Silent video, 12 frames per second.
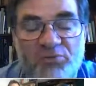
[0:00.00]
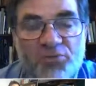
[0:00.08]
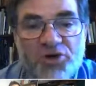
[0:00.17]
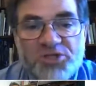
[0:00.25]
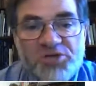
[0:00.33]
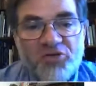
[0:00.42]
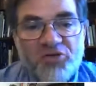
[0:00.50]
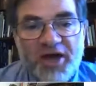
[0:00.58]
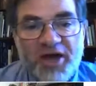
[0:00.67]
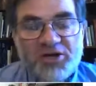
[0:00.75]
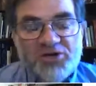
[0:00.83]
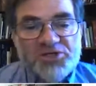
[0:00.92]
Boards of
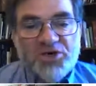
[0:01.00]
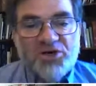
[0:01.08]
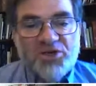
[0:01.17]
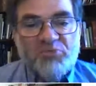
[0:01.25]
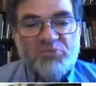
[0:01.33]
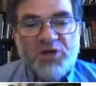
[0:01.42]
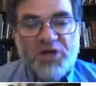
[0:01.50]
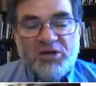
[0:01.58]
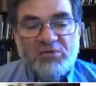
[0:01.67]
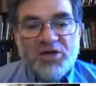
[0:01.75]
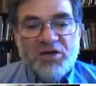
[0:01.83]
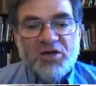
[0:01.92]
directors are the
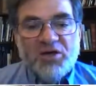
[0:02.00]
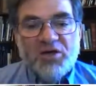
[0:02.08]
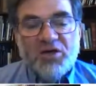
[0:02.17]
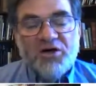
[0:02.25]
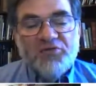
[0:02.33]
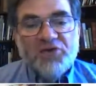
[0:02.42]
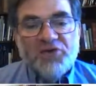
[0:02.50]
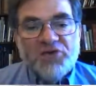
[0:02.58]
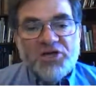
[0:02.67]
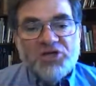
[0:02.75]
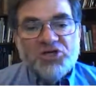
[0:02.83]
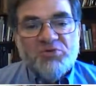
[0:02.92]
epitome of
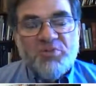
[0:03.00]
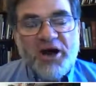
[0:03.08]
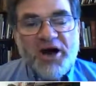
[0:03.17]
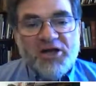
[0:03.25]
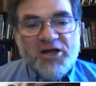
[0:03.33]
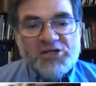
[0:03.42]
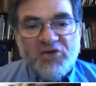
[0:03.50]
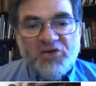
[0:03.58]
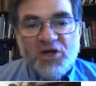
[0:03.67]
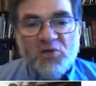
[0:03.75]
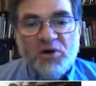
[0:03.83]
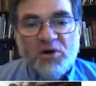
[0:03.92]
collegial bodies of
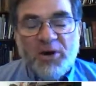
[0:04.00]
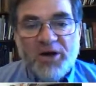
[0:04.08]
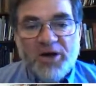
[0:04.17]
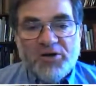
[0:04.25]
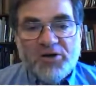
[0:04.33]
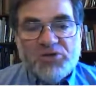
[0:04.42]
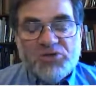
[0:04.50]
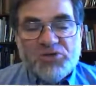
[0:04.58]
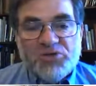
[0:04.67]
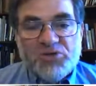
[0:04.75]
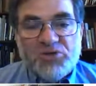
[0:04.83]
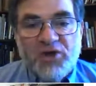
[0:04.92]
equal
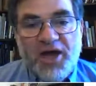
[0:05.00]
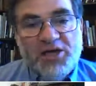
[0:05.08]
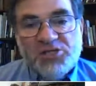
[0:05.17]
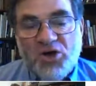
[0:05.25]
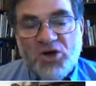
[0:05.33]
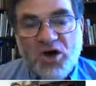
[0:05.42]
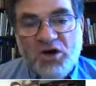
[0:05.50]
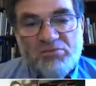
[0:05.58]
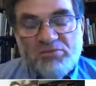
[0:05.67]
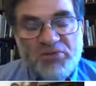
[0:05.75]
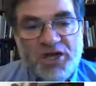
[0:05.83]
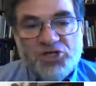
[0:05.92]
partners, as
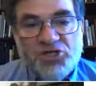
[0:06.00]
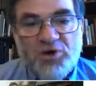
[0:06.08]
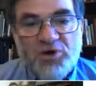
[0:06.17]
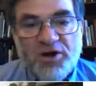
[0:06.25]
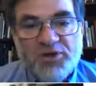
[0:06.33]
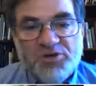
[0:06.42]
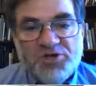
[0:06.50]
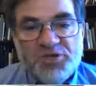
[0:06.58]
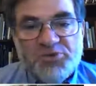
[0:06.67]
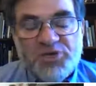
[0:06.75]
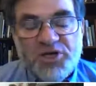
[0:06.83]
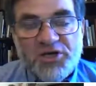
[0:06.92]
are major
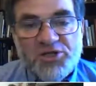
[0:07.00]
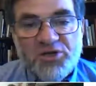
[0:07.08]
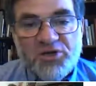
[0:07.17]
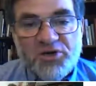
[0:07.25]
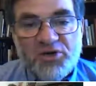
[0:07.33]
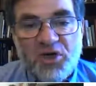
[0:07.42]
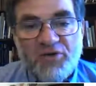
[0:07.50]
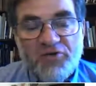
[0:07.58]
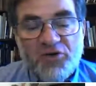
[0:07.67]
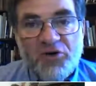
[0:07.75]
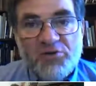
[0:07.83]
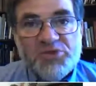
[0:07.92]
partnerships like certain law
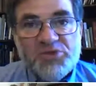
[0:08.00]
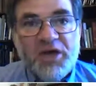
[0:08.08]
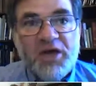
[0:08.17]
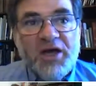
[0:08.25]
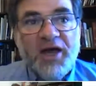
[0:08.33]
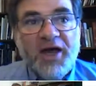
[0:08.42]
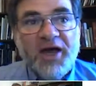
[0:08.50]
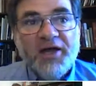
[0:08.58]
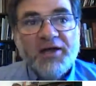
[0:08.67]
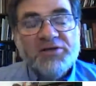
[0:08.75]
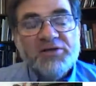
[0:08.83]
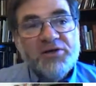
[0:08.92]
firms.
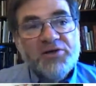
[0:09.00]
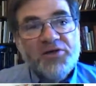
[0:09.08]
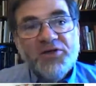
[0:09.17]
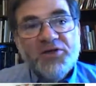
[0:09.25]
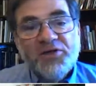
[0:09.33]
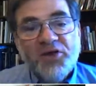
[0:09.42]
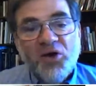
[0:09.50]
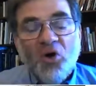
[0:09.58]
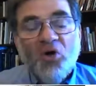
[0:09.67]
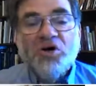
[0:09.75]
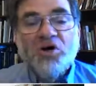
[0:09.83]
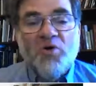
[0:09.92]
And the
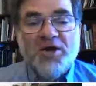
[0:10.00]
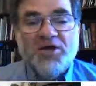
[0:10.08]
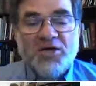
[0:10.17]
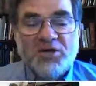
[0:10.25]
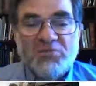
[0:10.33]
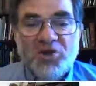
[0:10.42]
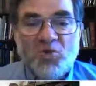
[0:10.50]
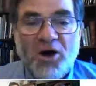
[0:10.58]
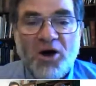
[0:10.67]
only way they can be